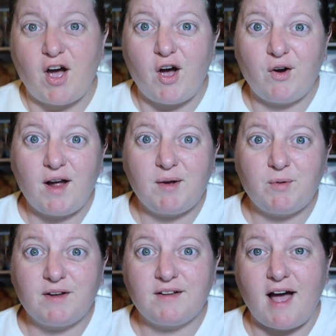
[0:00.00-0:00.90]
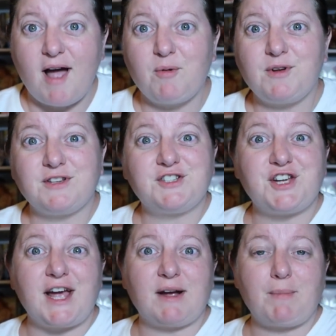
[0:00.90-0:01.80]
Alright, well, I will
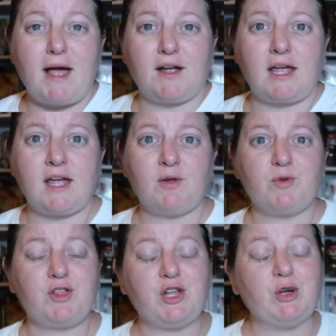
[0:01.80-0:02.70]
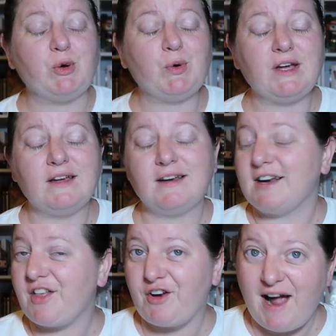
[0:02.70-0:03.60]
check back in with you in
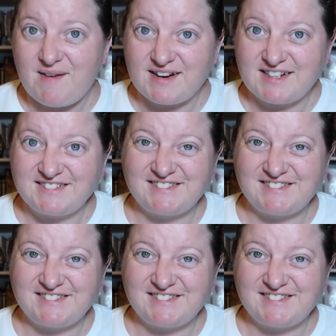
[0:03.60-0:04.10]
another hour.